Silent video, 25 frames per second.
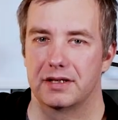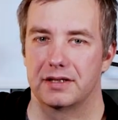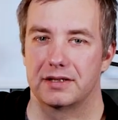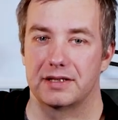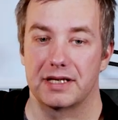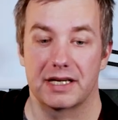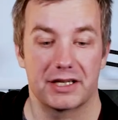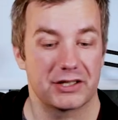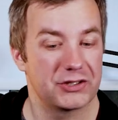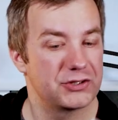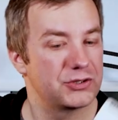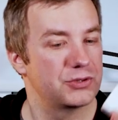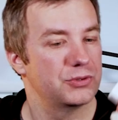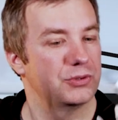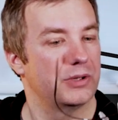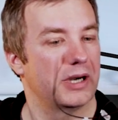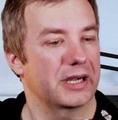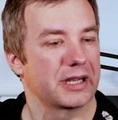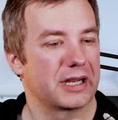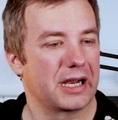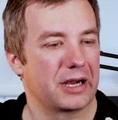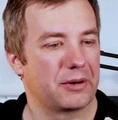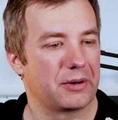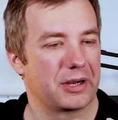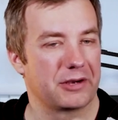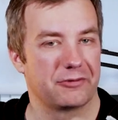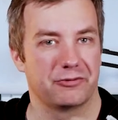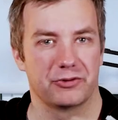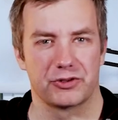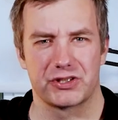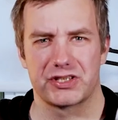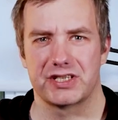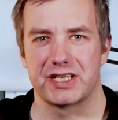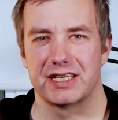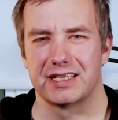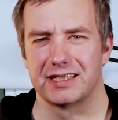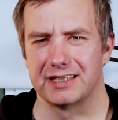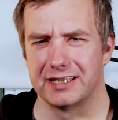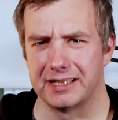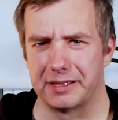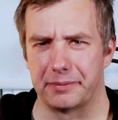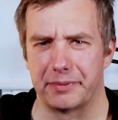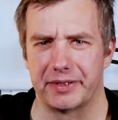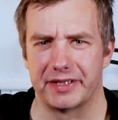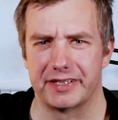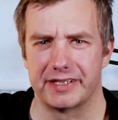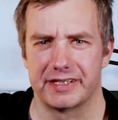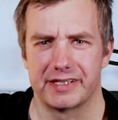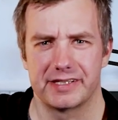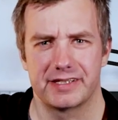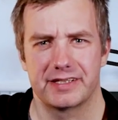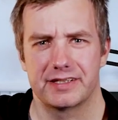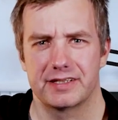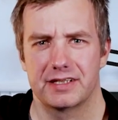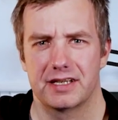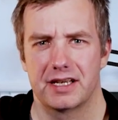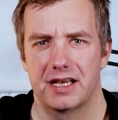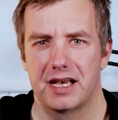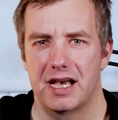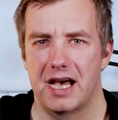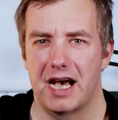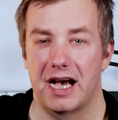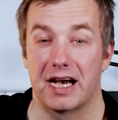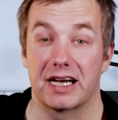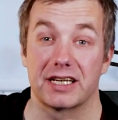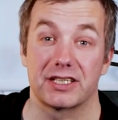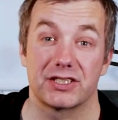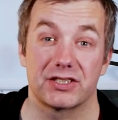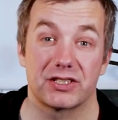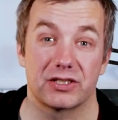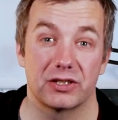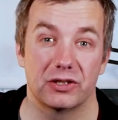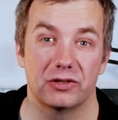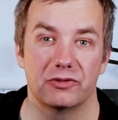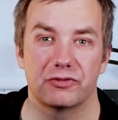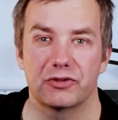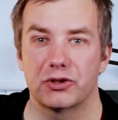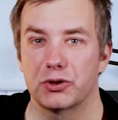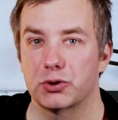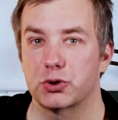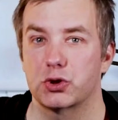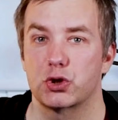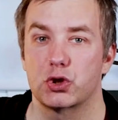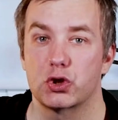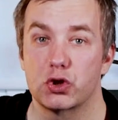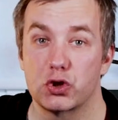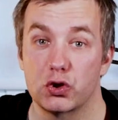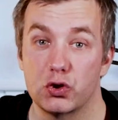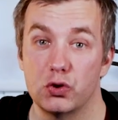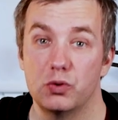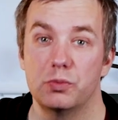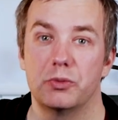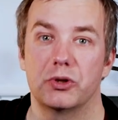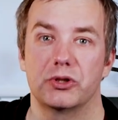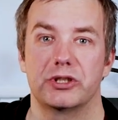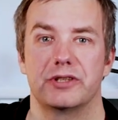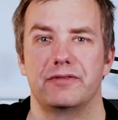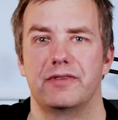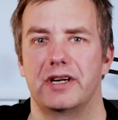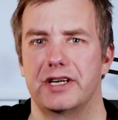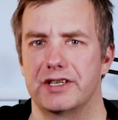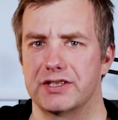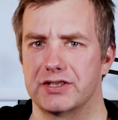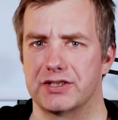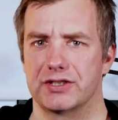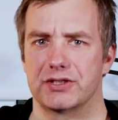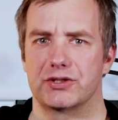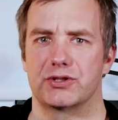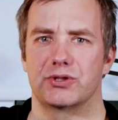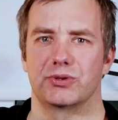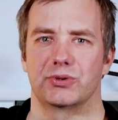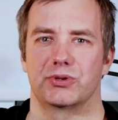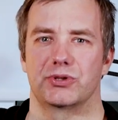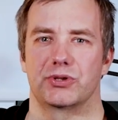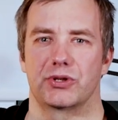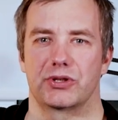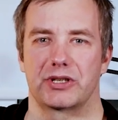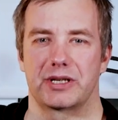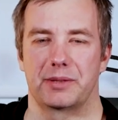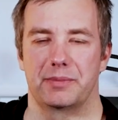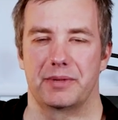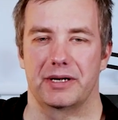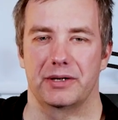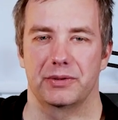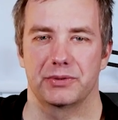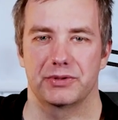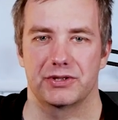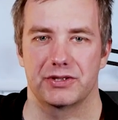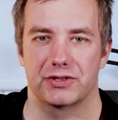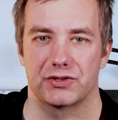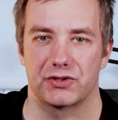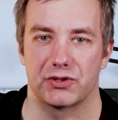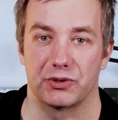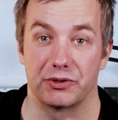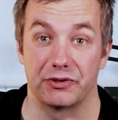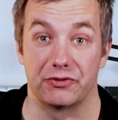Thanks to Aqara for sending me this. I still have got two more devices to talk about, so